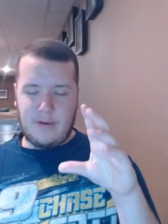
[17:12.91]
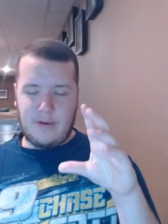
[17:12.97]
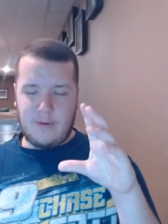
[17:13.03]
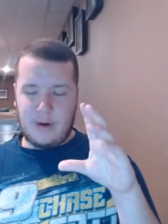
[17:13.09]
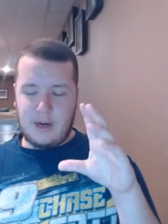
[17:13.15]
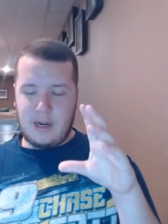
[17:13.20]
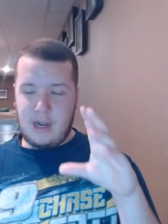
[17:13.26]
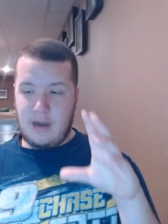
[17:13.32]
We
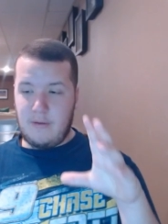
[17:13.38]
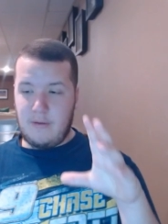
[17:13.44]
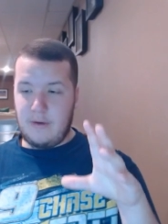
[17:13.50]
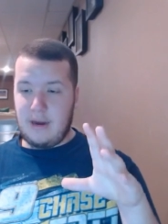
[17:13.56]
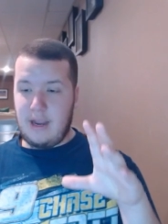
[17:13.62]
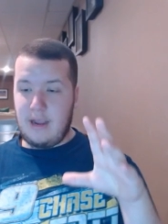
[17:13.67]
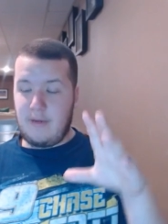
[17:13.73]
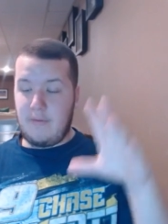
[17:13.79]
were cut,
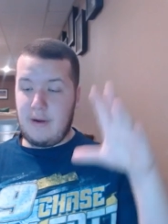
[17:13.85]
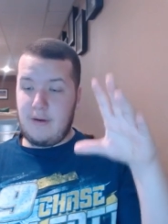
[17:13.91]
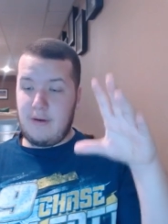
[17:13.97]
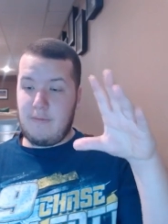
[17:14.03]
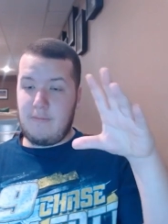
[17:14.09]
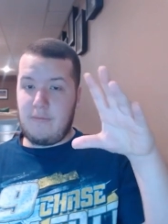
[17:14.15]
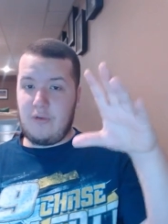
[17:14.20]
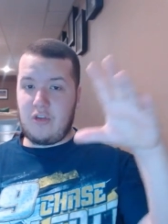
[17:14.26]
we
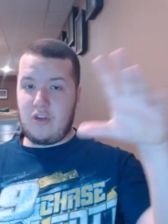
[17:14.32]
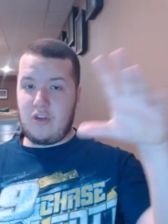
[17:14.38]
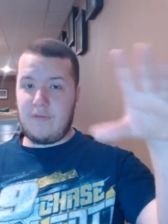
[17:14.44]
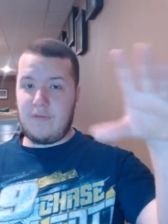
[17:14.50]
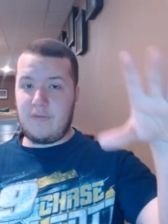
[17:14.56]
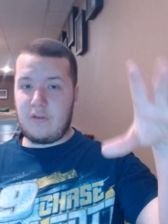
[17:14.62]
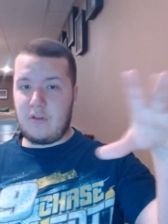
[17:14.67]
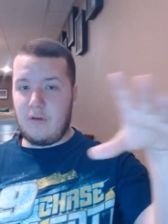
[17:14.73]
we we
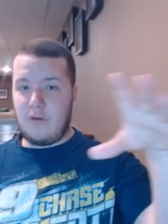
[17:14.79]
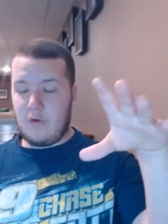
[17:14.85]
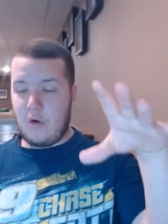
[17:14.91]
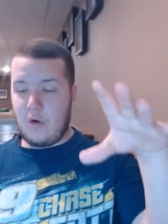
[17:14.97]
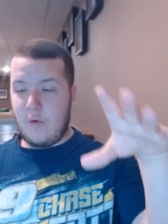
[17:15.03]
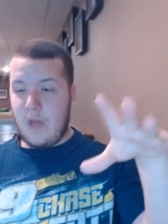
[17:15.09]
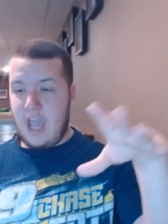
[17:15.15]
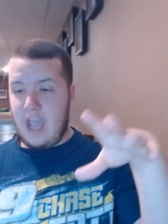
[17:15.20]
surfaced
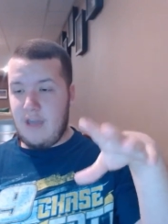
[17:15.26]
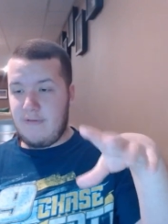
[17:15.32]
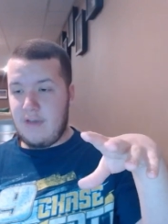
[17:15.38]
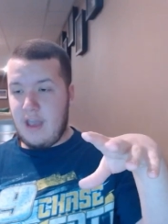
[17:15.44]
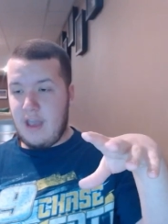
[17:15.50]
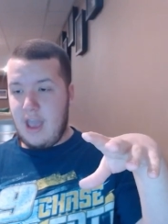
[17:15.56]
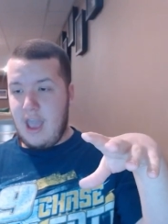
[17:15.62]
over a wave,